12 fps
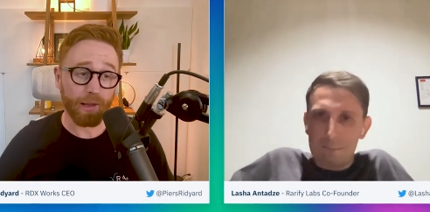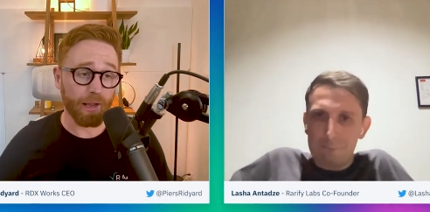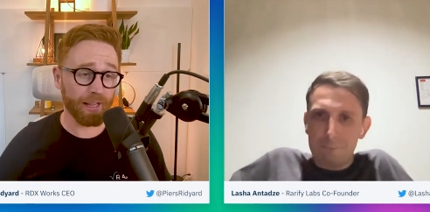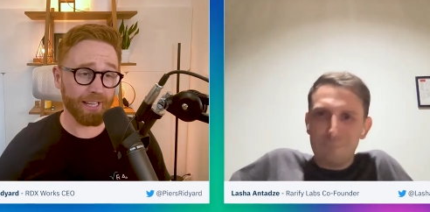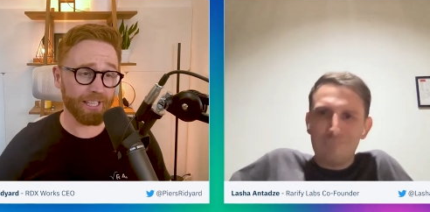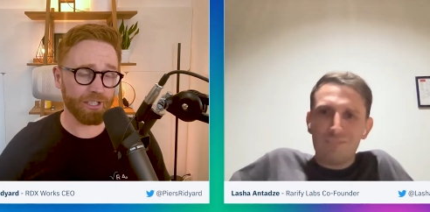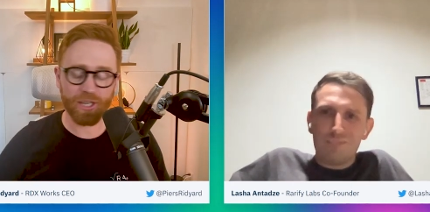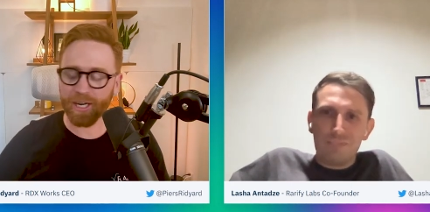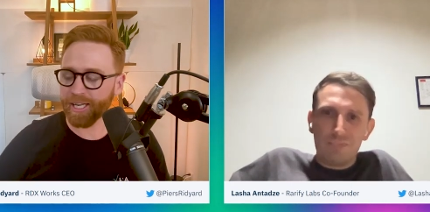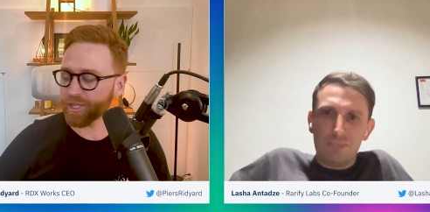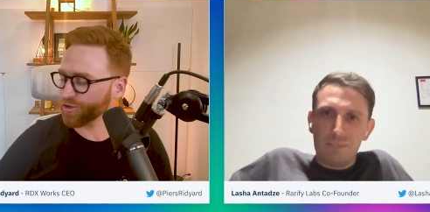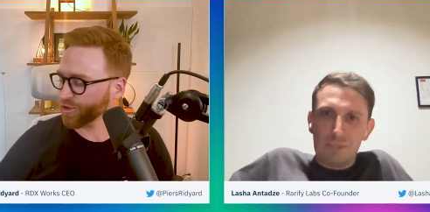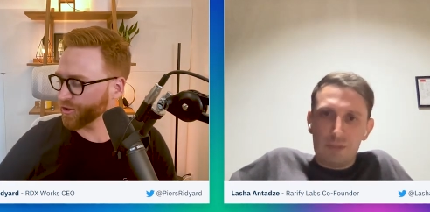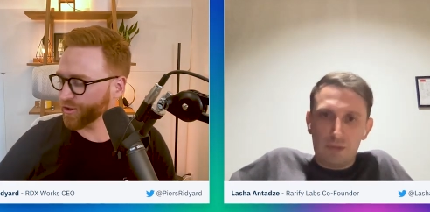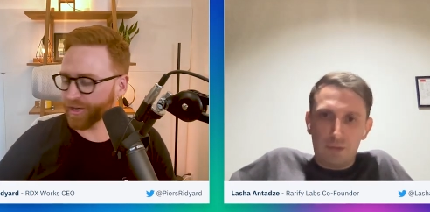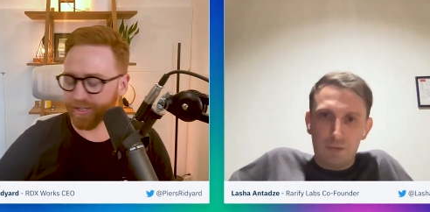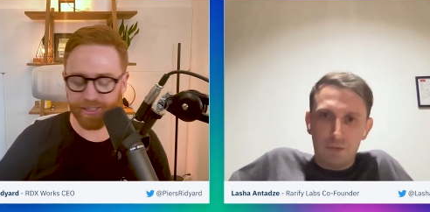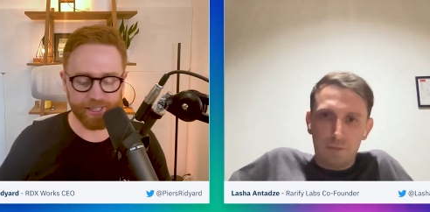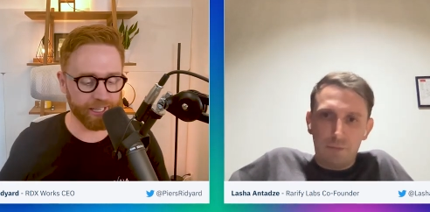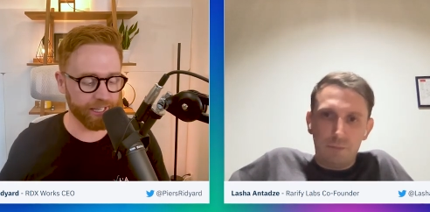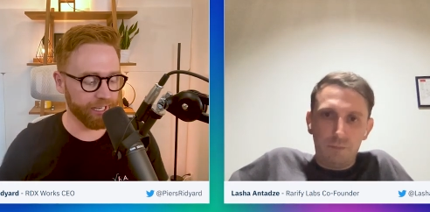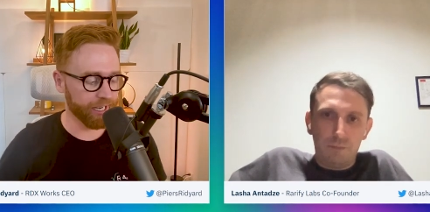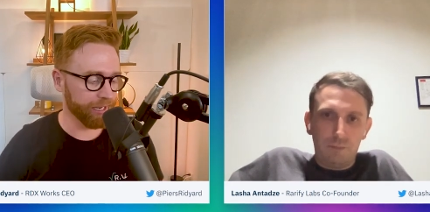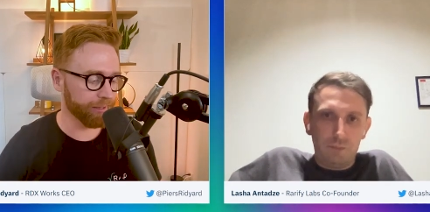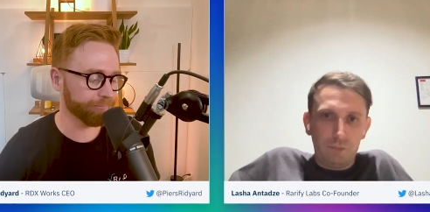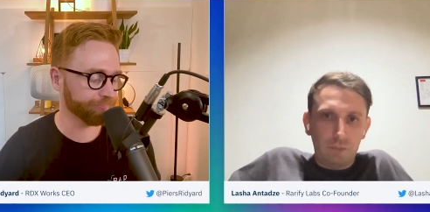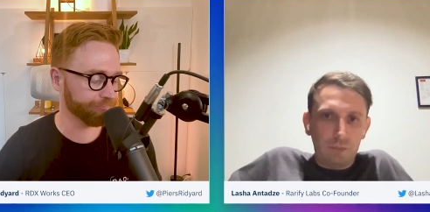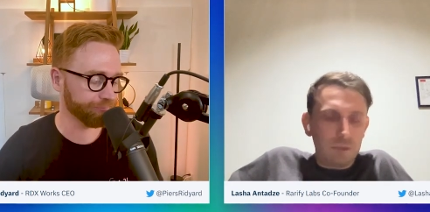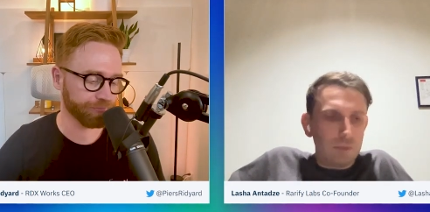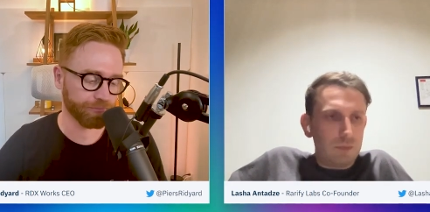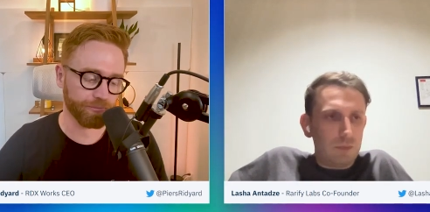Speaker 1: I think it's certainly true that the, um,